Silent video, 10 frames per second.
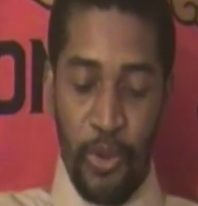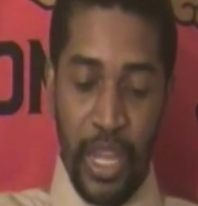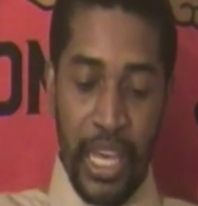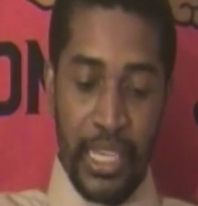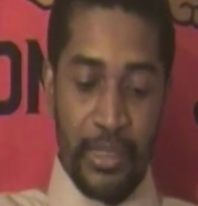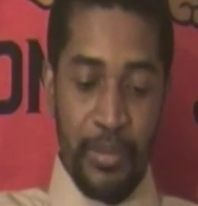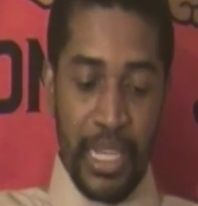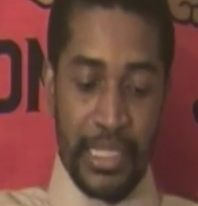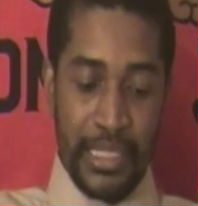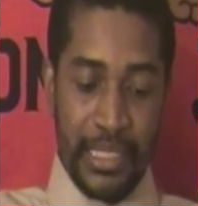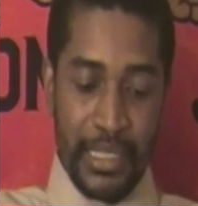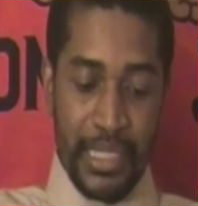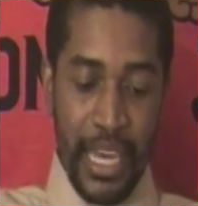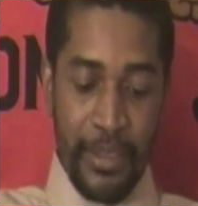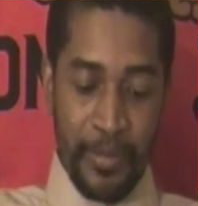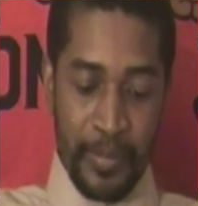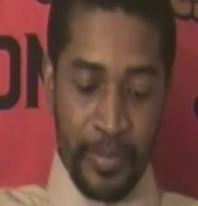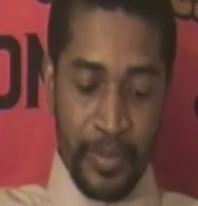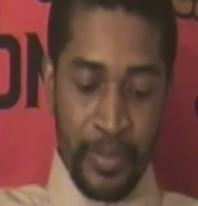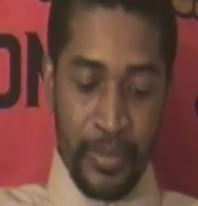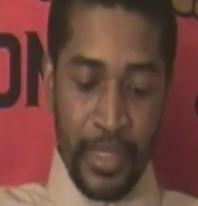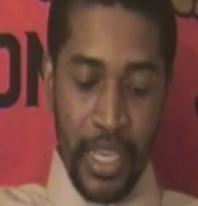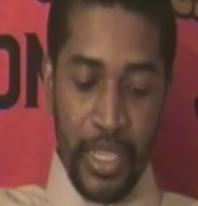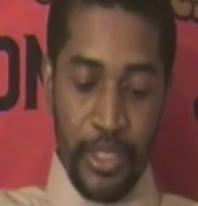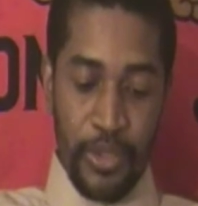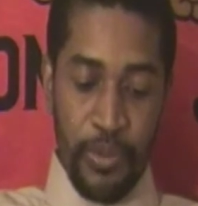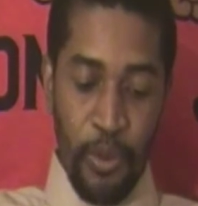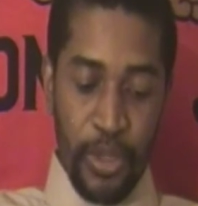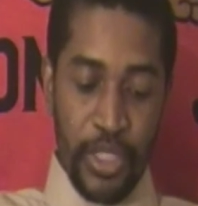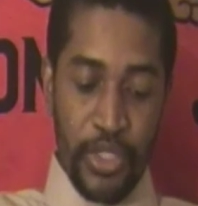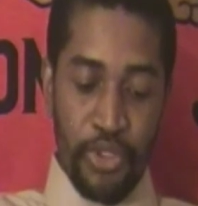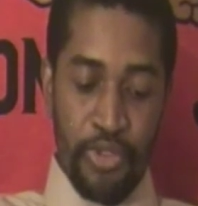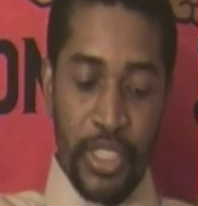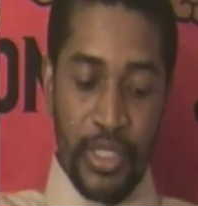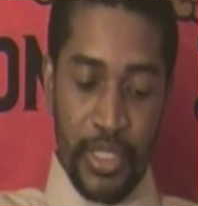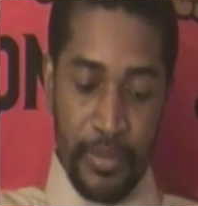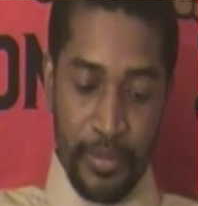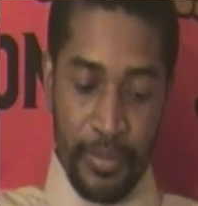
like His Majesty said, it is for this reason.